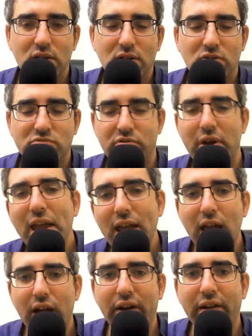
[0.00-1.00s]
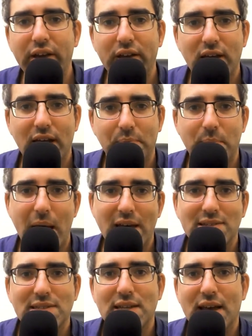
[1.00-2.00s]
gray area at
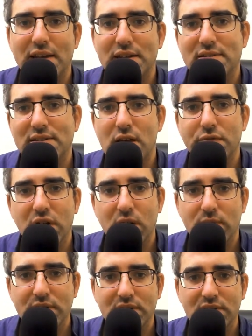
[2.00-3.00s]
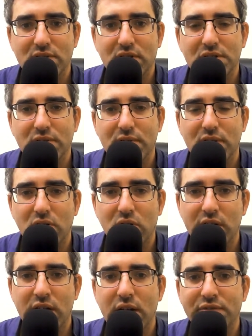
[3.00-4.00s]
best, and it's definitely worth consulting with a
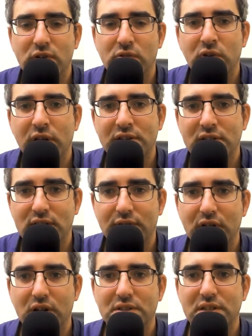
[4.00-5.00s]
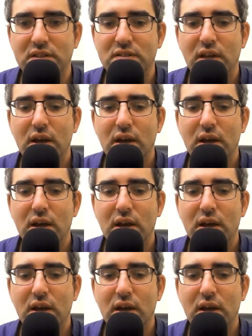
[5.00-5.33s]
lawyer if you run into difficulties.